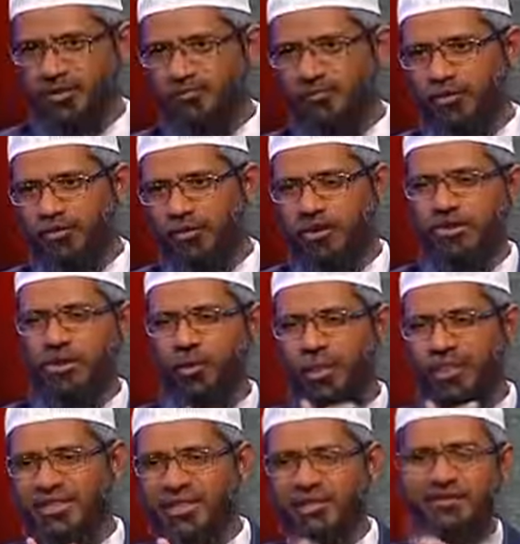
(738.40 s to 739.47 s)
Someone wants a
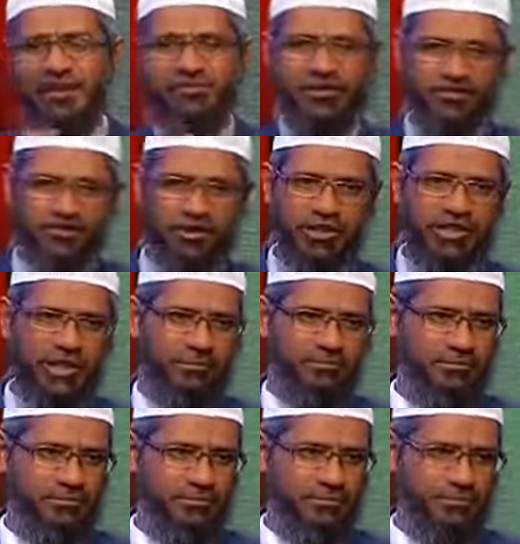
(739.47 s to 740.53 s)
wealthier wife, it's not haram.